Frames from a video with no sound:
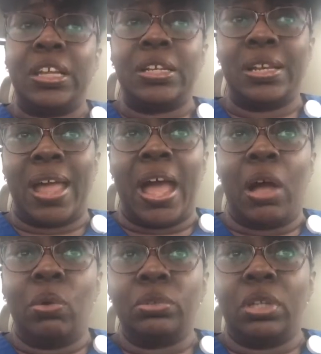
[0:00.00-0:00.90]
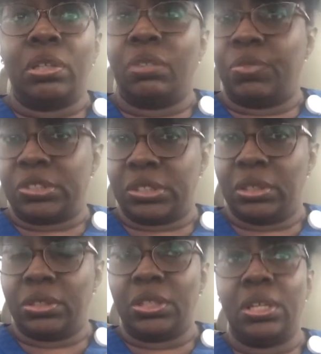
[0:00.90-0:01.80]
in and out of the
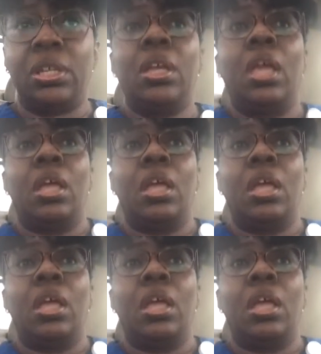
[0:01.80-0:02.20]
facility.